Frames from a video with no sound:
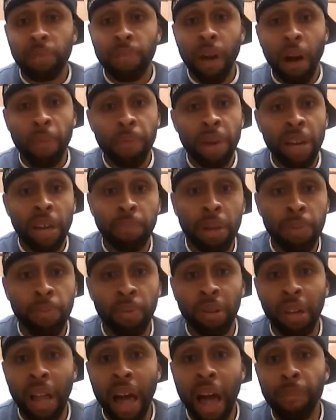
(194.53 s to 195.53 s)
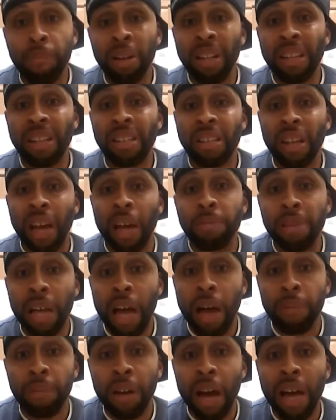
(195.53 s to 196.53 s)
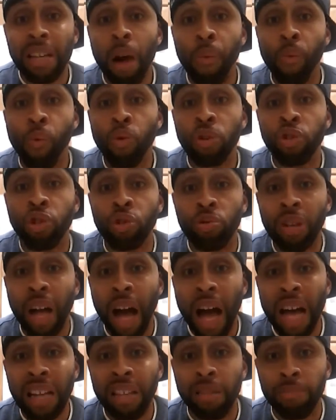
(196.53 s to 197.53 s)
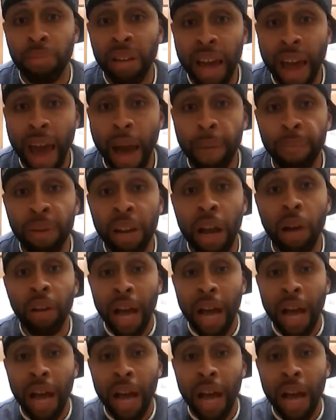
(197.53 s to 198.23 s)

It's about making people laugh. But at the same time, guys, I want you guys to be happy.